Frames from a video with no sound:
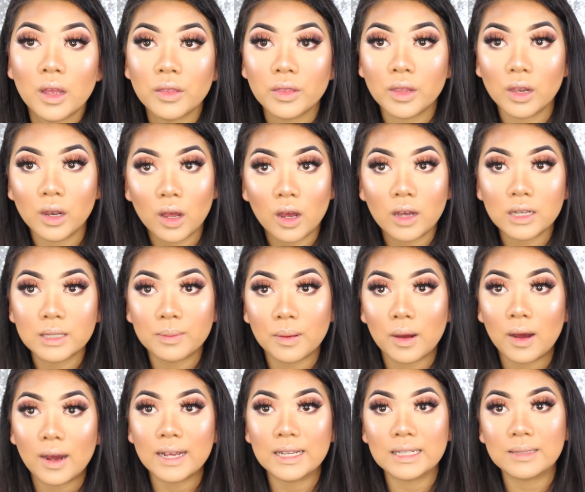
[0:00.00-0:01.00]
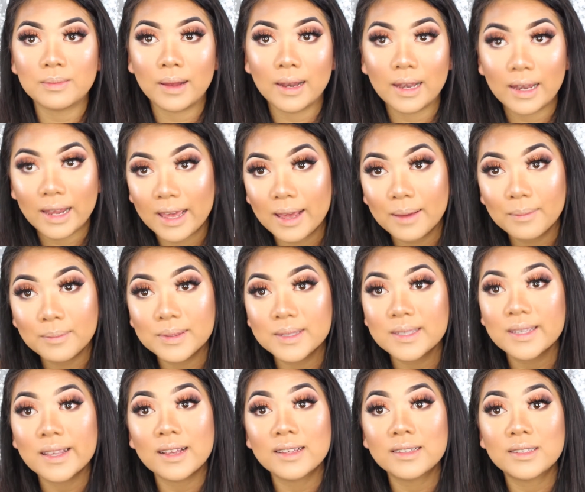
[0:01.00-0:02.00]
The last part is my
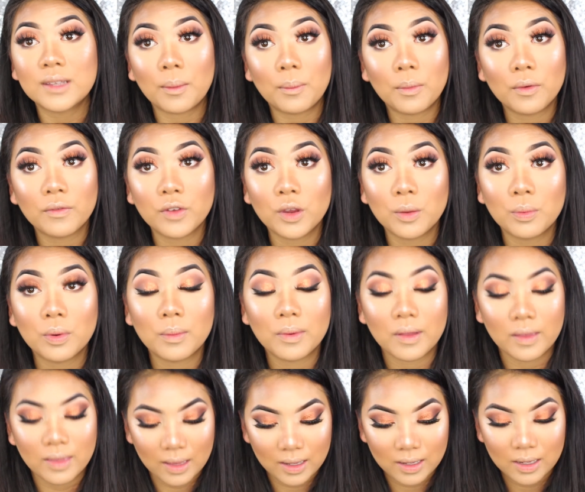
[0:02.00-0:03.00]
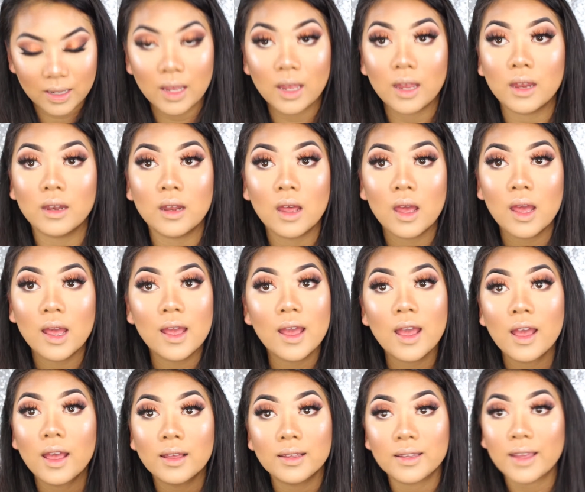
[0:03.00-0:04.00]
lips. Some of you probably thinking,
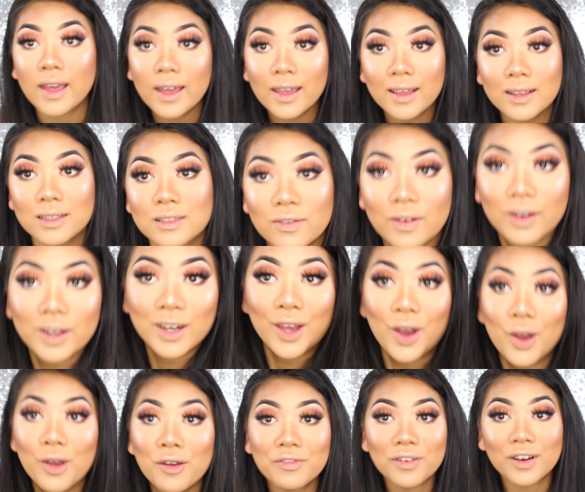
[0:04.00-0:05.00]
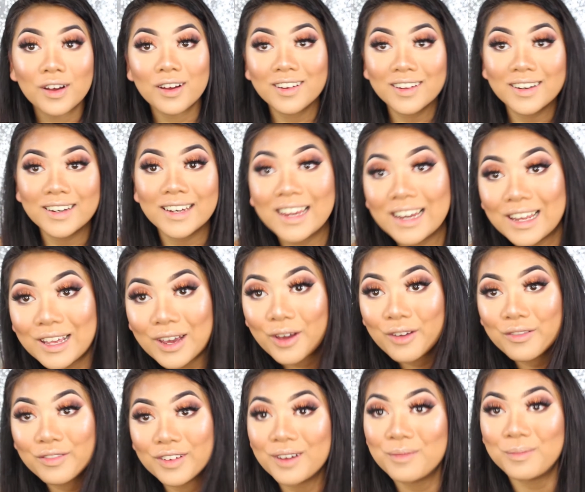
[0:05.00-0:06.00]
yay, it's finally over, nearly
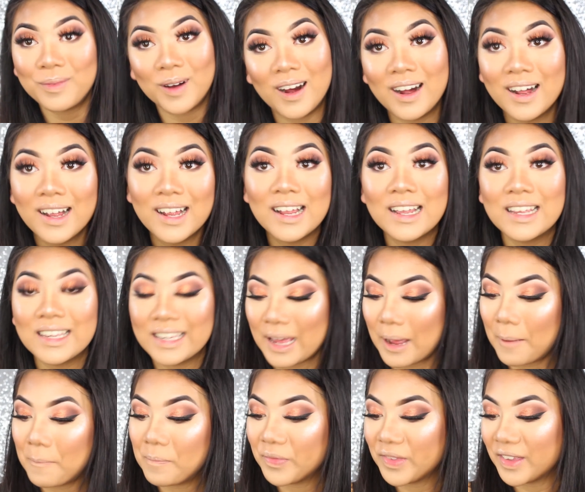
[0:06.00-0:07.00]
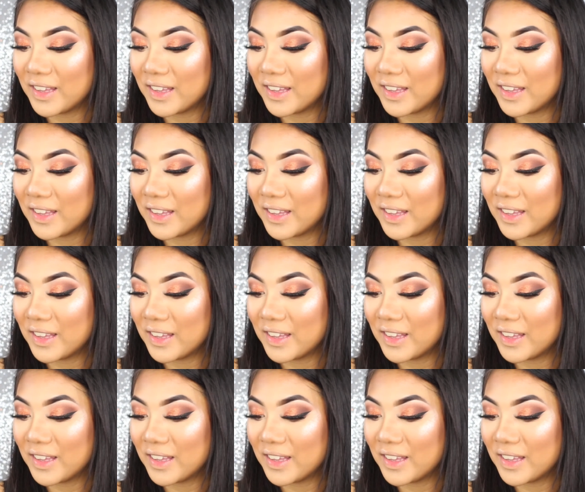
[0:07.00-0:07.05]
over, but yeah.